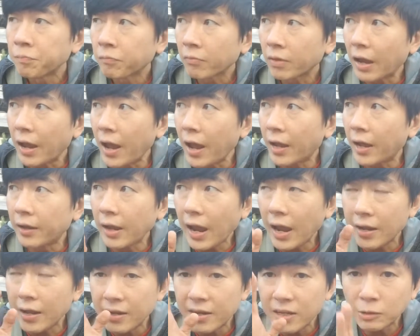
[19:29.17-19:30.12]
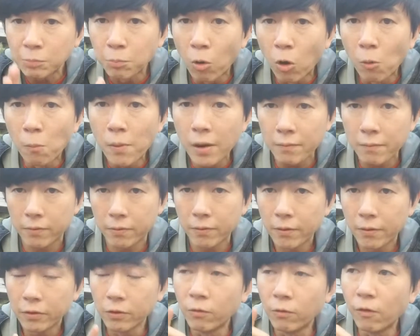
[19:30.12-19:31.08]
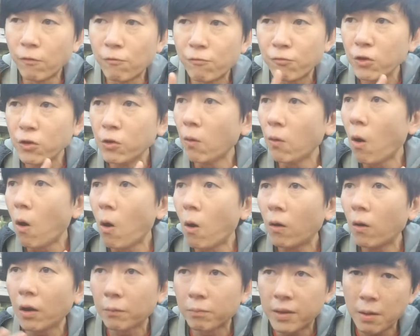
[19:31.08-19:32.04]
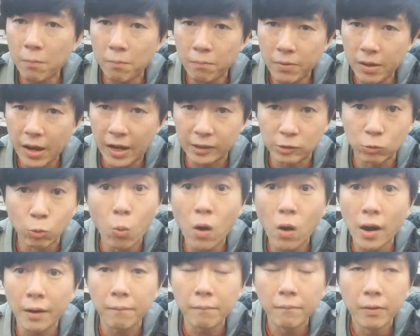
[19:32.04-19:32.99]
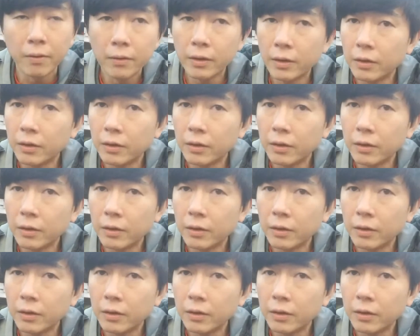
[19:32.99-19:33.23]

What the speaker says: And at this moment, you will feel all of them as one.